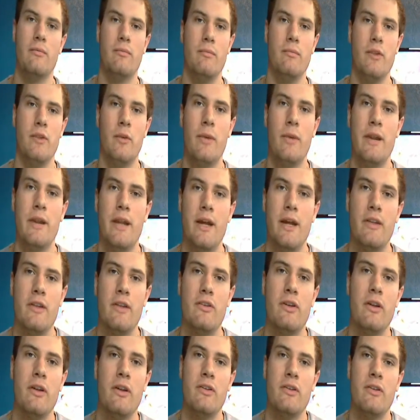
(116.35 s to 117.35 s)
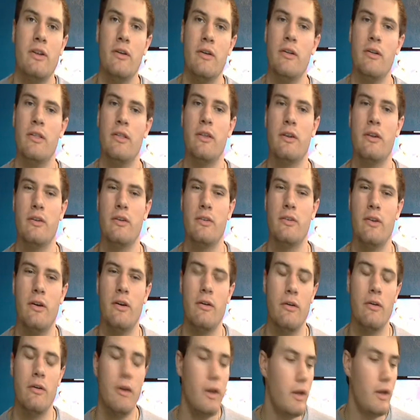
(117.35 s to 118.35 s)
My dad's guns and everything.
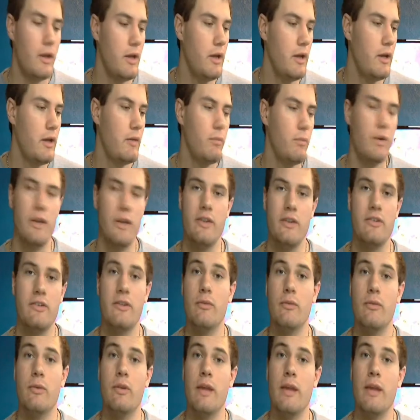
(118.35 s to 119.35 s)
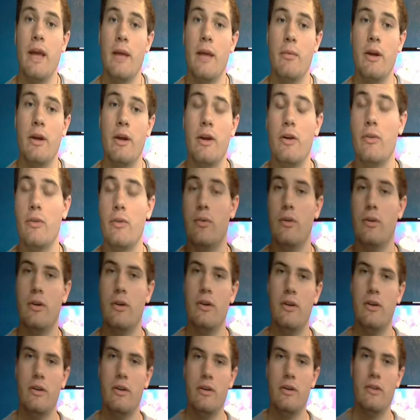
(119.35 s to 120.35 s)
So, but I just never really had my own.
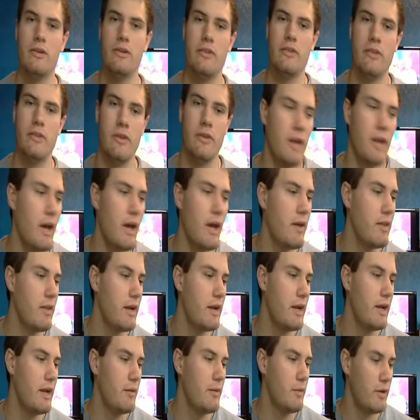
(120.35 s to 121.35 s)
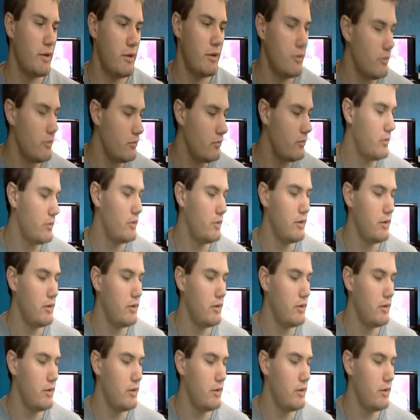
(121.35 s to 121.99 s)
So now that I have my own,